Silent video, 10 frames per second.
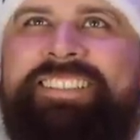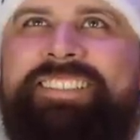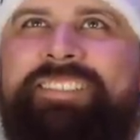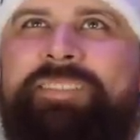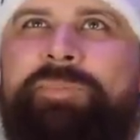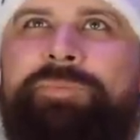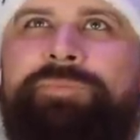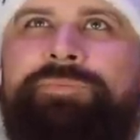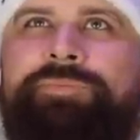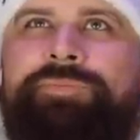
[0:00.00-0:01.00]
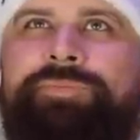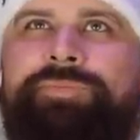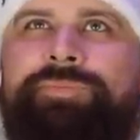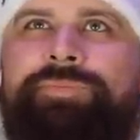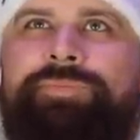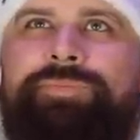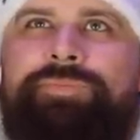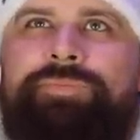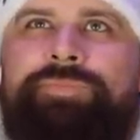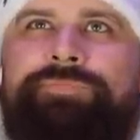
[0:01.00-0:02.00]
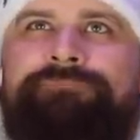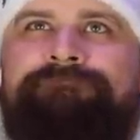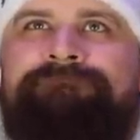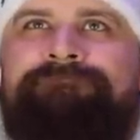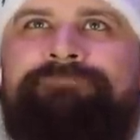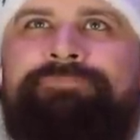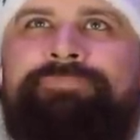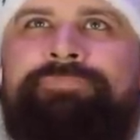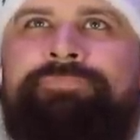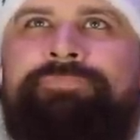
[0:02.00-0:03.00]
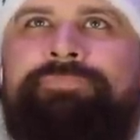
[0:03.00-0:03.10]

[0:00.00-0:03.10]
This person isn't speaking.